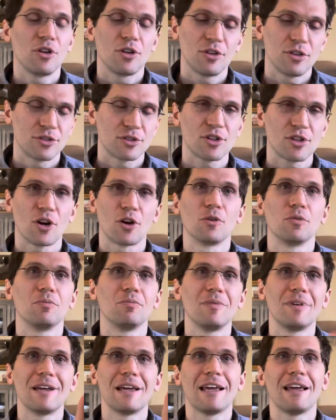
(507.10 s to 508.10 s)

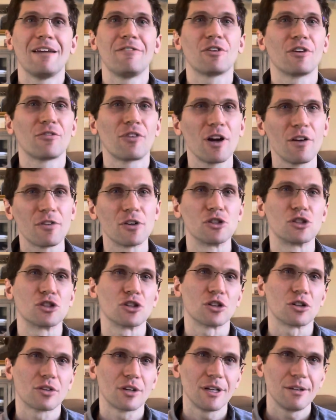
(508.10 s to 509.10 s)
So if you're in front of a
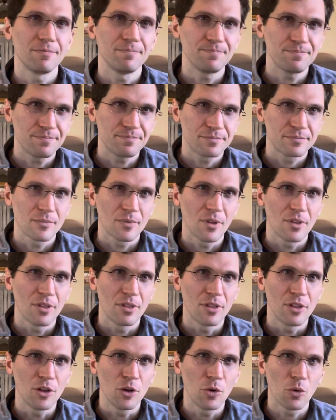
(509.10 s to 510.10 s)
jury,
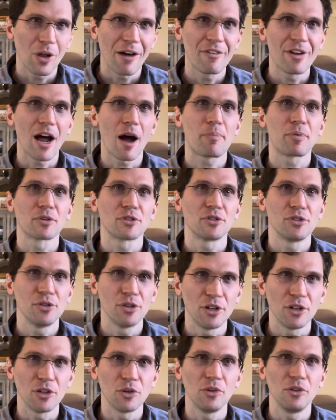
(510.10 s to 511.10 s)
you will have an
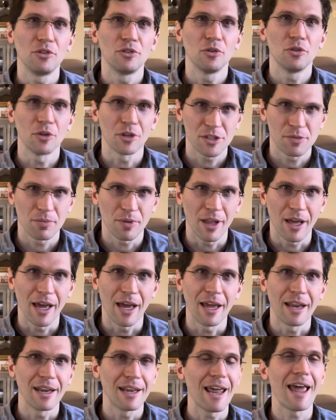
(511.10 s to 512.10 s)
opportunity to
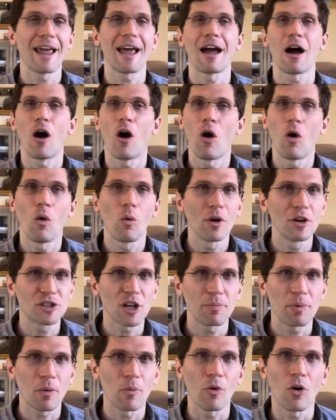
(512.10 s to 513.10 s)
explain, hey, I always shop
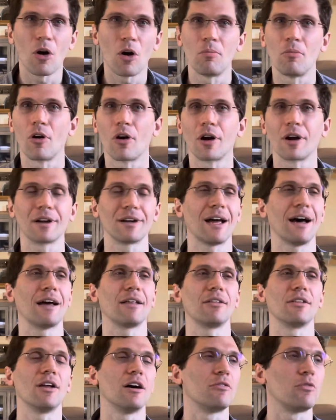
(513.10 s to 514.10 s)
at Walmart. I
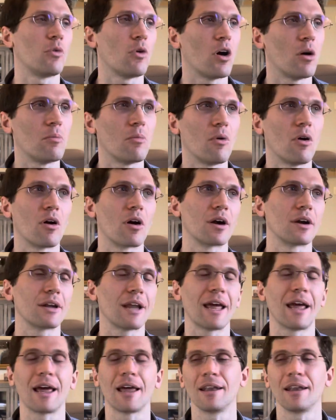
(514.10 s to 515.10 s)
love Walmart
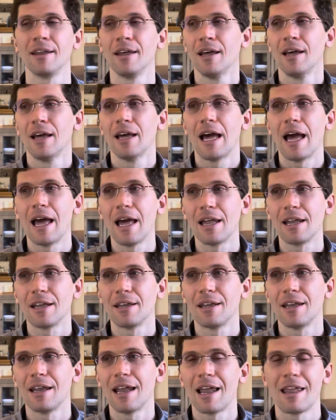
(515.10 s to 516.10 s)

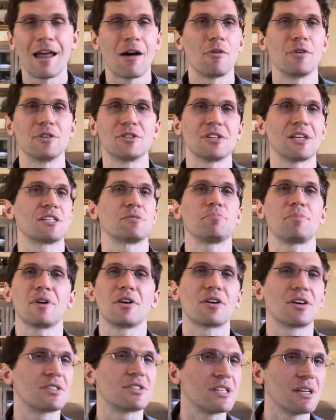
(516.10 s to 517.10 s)
and I was
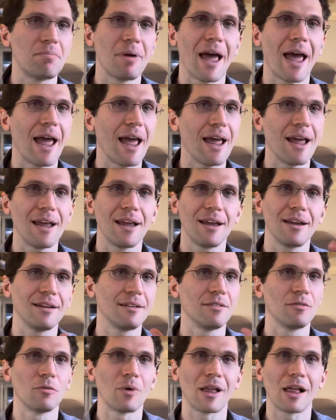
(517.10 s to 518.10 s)
experiencing
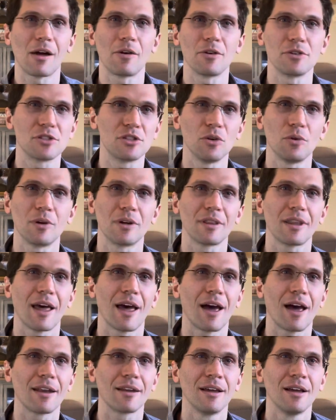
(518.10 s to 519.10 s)
pain while I was doing
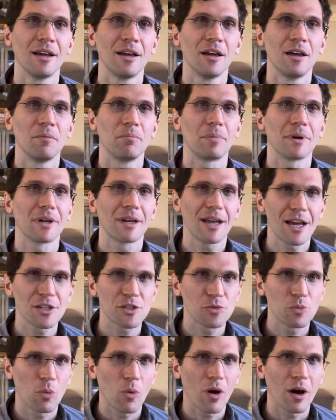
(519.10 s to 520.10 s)
that. But
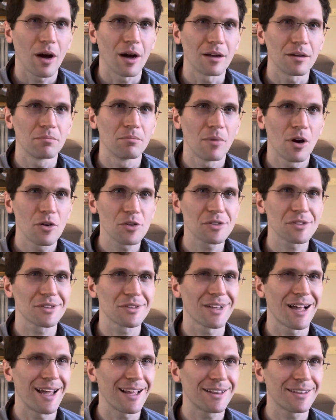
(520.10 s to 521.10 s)
guess what? Most
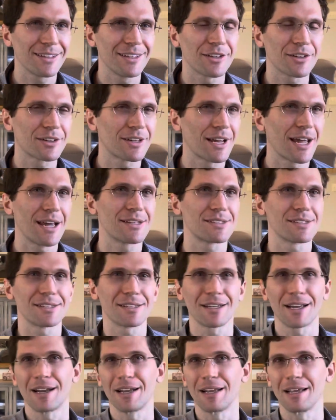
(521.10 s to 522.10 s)
likely your case isn't
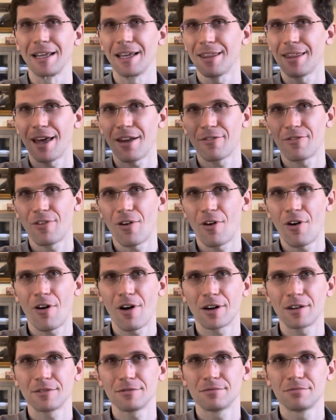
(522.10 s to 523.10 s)
going to get that
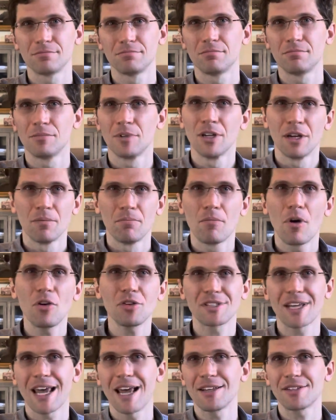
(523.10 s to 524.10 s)
far.
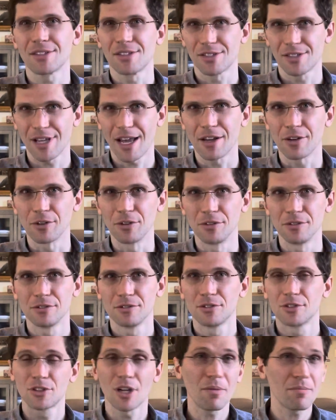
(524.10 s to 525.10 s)
Most cases settle.
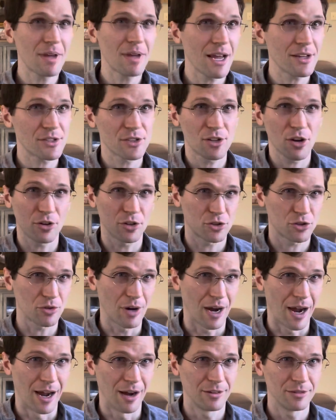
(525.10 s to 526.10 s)
Some cases go to
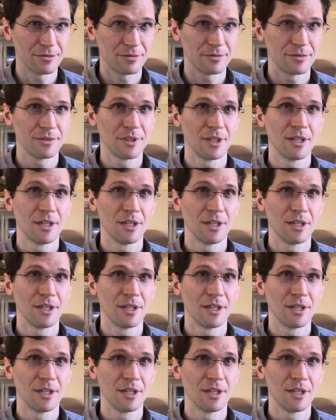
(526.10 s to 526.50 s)
trial.